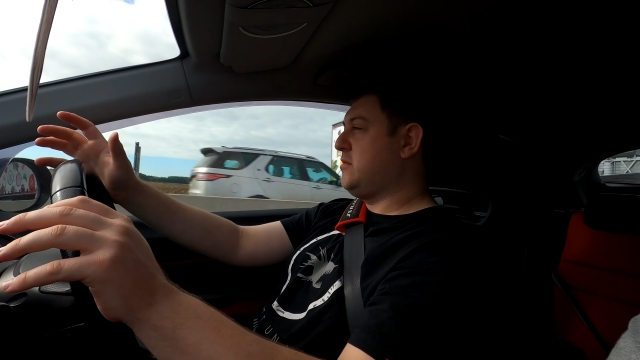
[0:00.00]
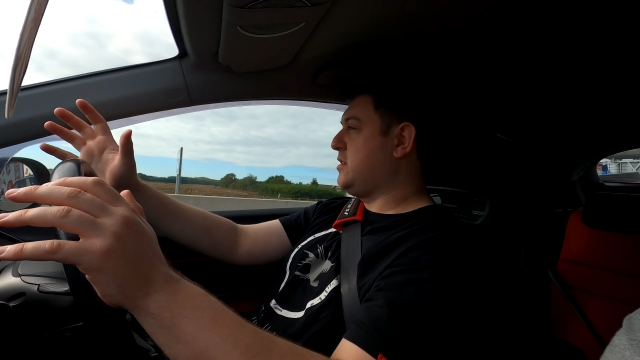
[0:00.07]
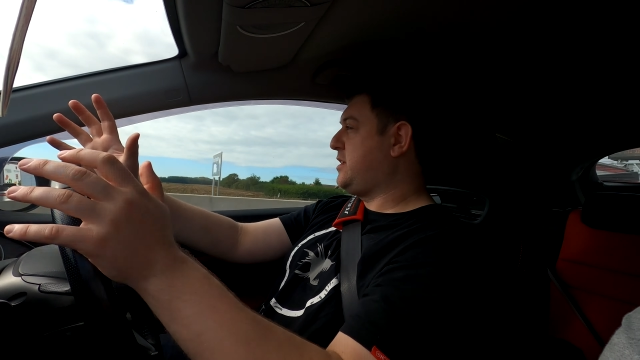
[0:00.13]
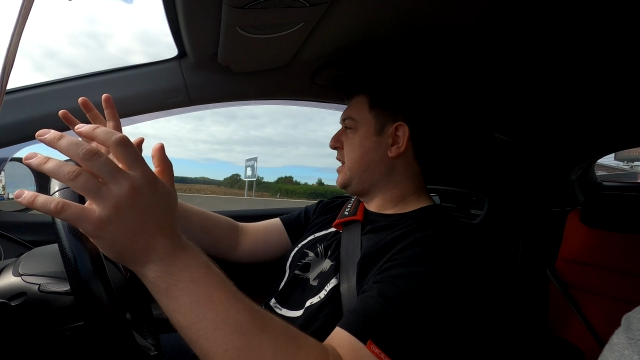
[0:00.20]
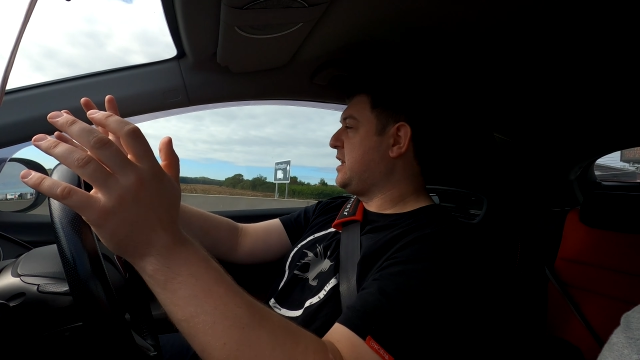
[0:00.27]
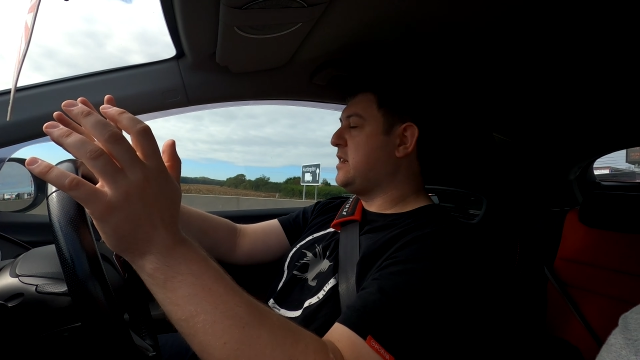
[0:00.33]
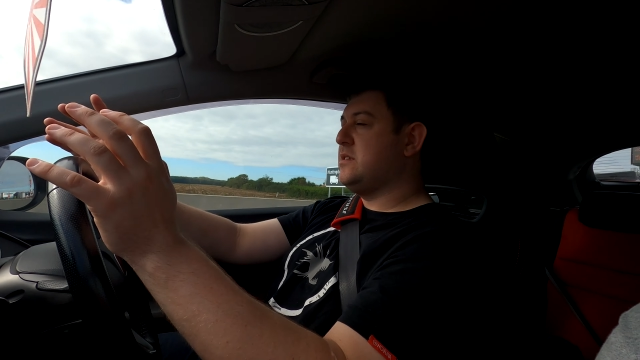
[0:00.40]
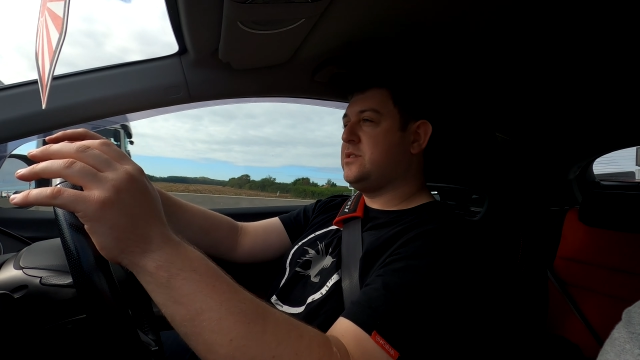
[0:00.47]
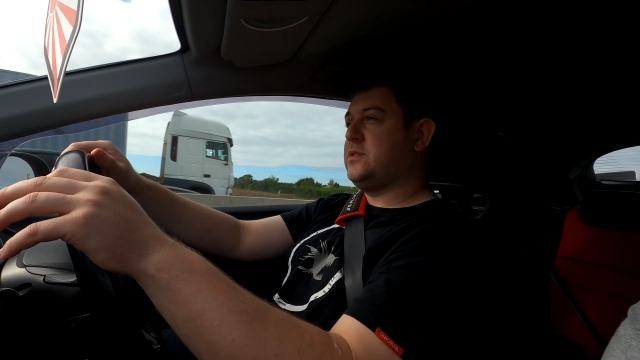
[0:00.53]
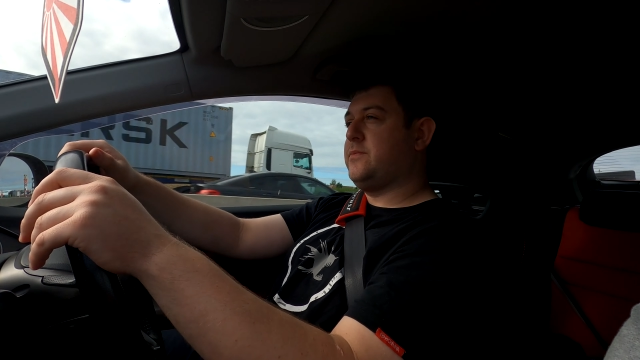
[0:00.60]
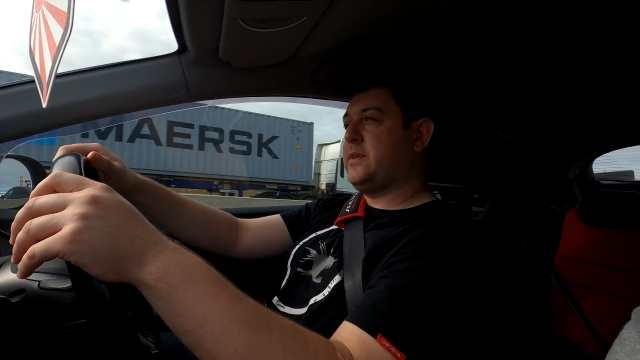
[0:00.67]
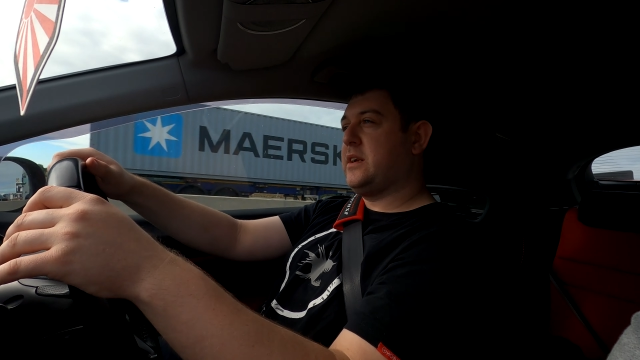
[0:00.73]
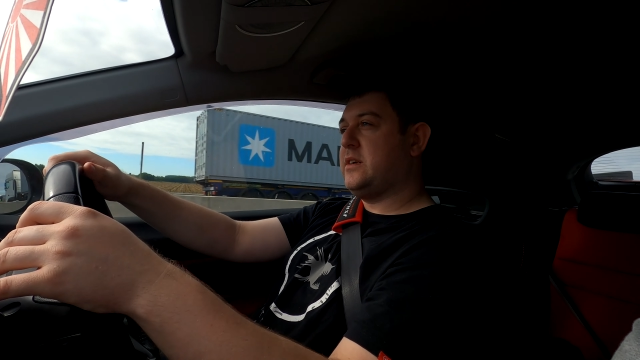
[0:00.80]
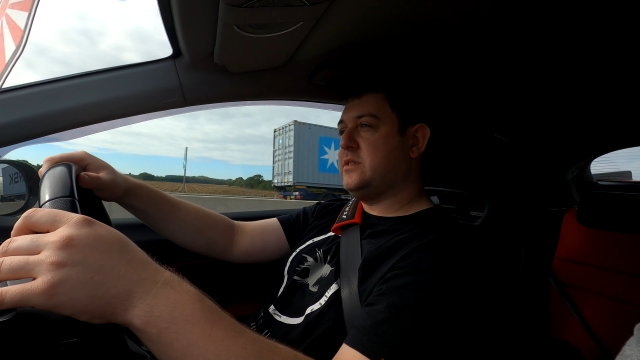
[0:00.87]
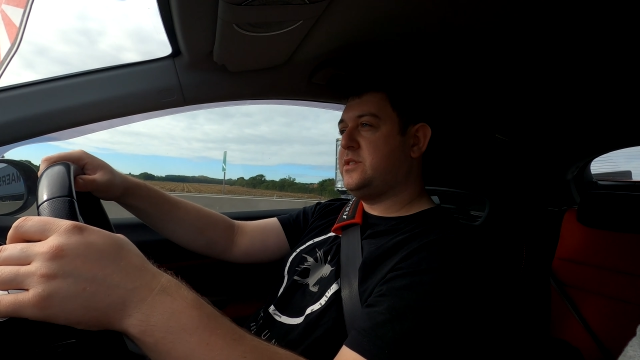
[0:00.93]
I think it's
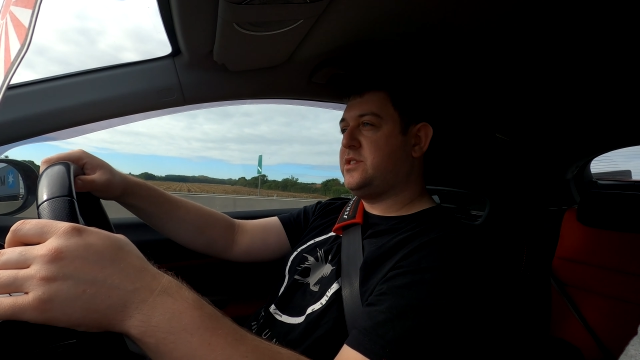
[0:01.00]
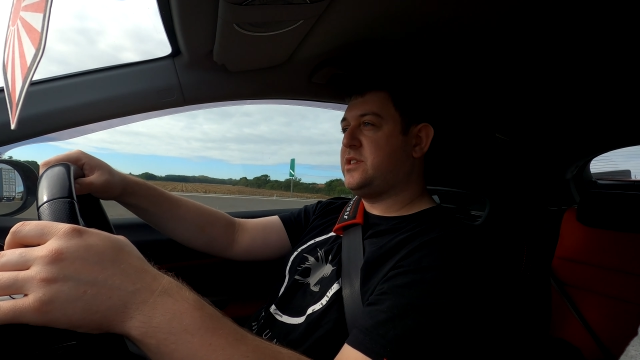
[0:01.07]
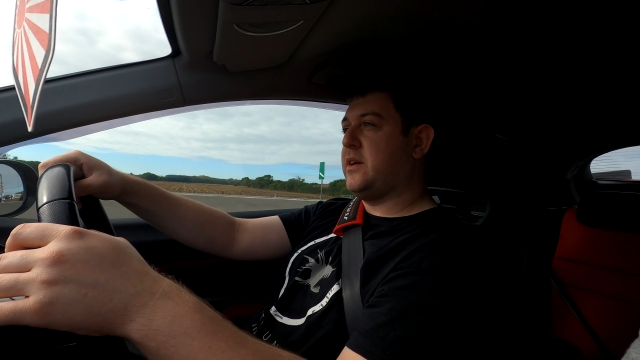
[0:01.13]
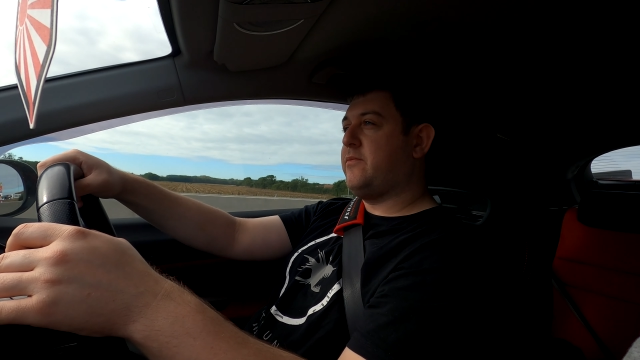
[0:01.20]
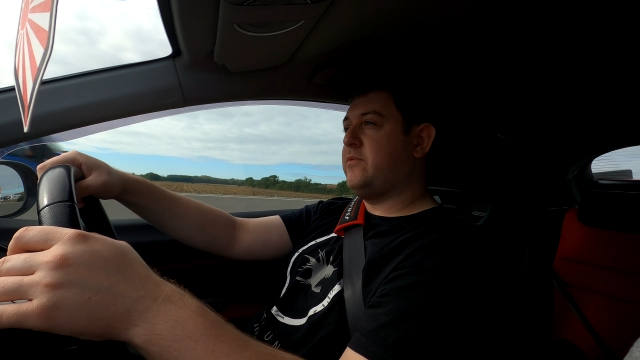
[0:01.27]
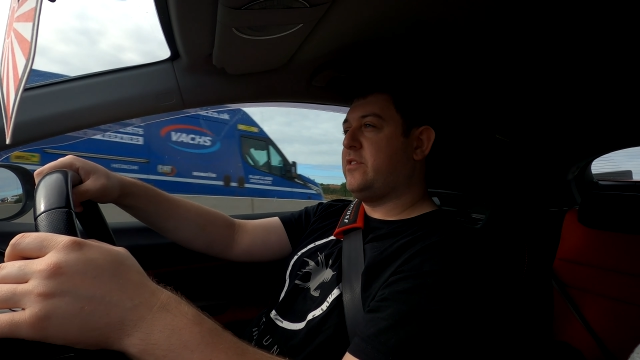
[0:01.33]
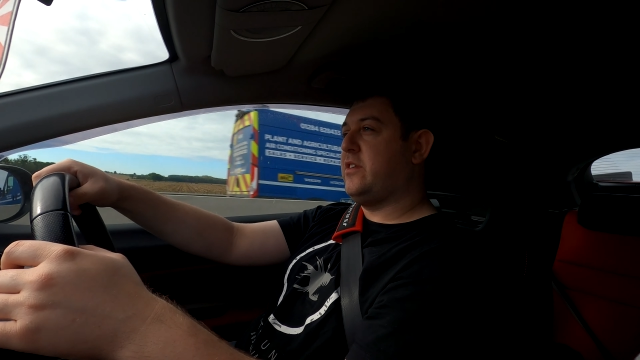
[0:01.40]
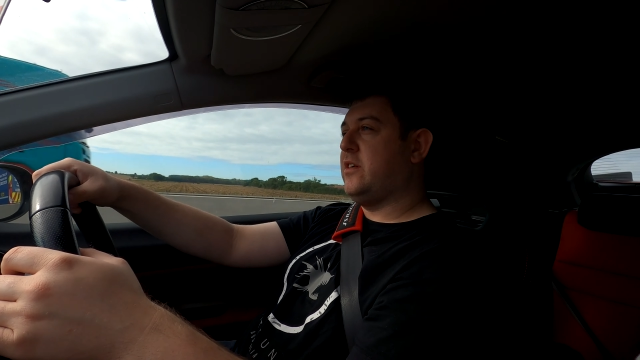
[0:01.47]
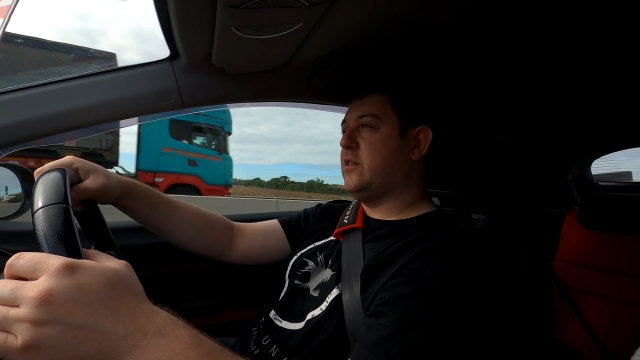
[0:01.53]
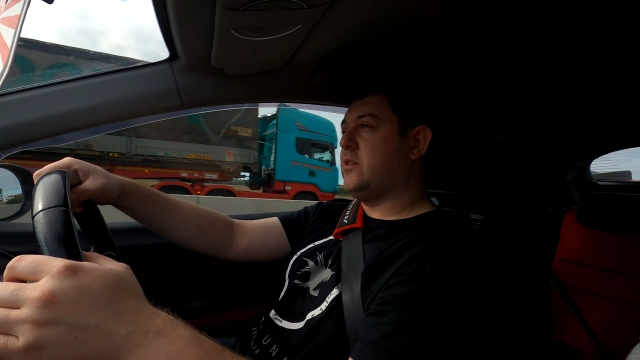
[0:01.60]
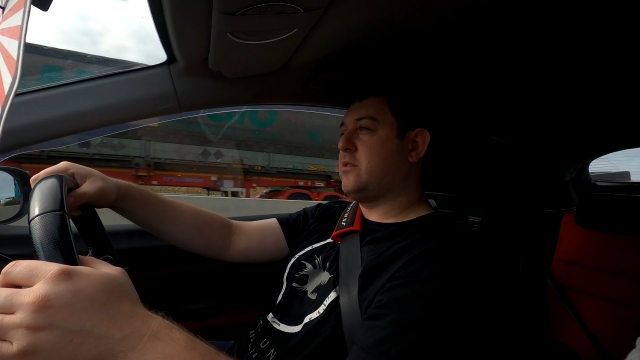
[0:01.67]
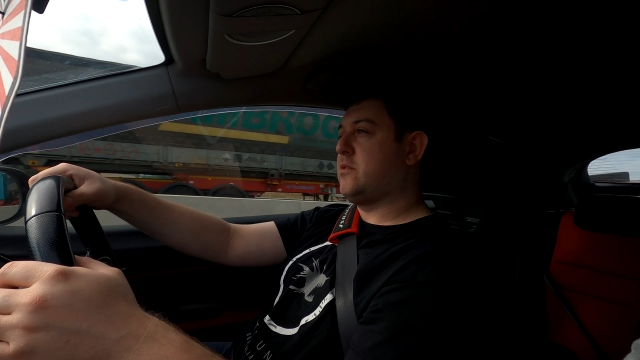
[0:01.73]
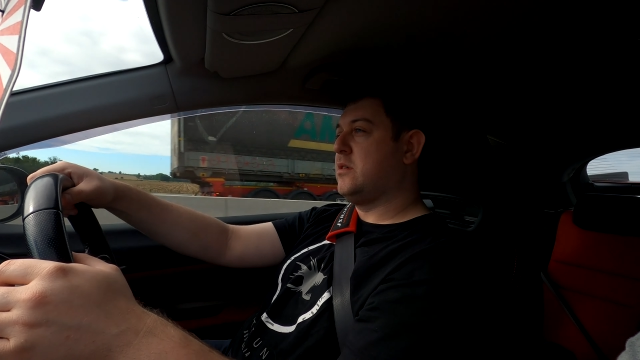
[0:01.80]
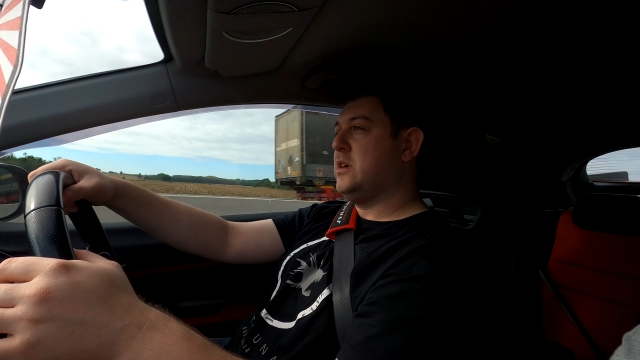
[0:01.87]
something like 70 odd